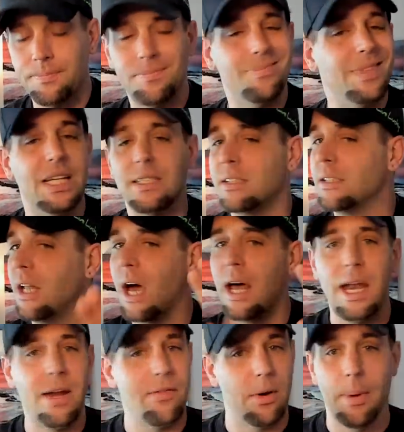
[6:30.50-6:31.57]
That's not
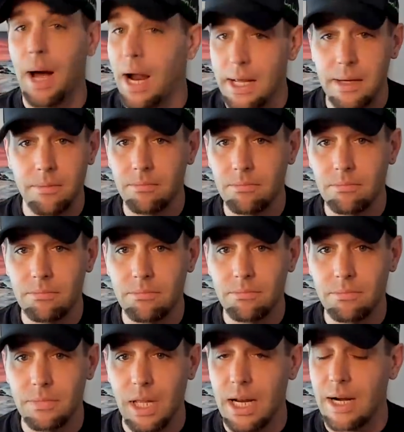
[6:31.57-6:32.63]
everybody.
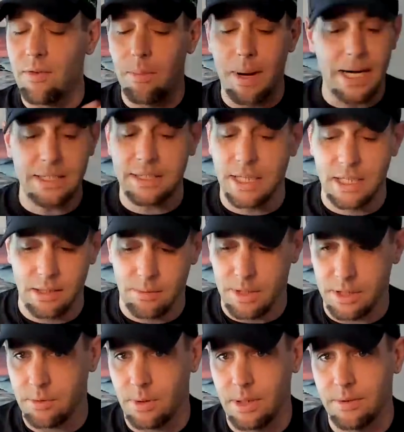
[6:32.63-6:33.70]
Not everybody's dealing with a
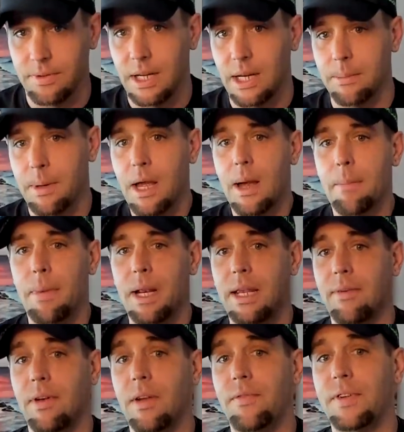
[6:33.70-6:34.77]
twin flame, but
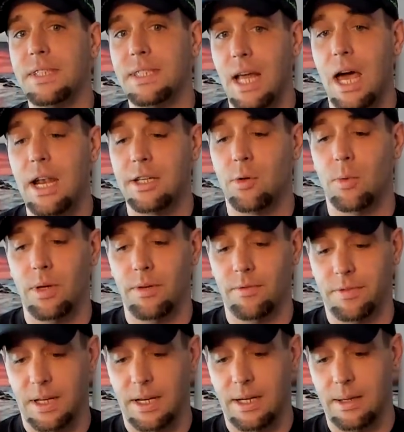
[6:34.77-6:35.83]
even if it's not a twin
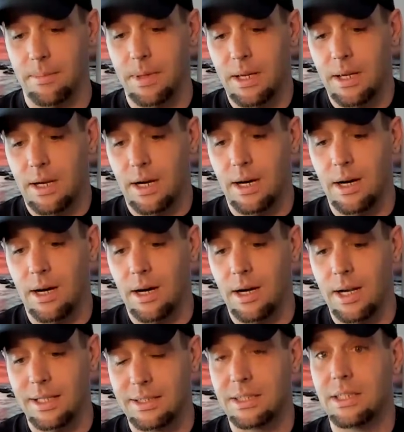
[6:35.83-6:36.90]
flame,
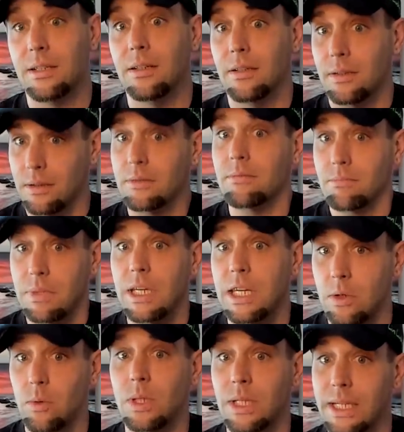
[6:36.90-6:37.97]
it's still
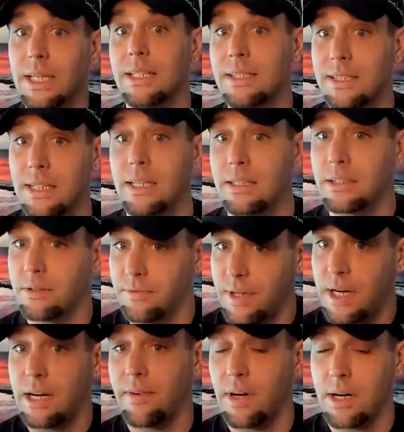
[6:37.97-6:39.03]
equally intense,
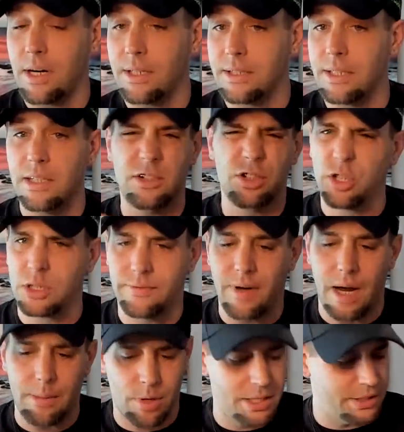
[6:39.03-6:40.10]
very, very intense, just
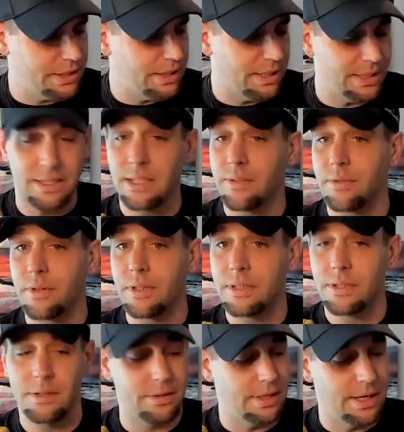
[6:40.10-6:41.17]
vibrationally different,
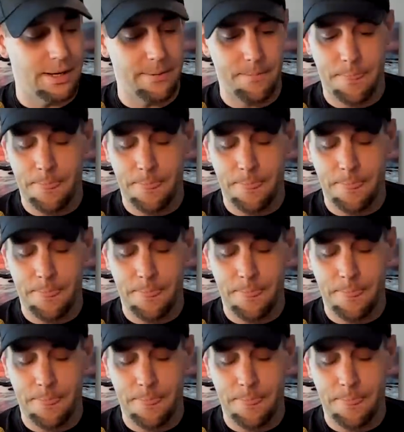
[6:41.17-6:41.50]
okay?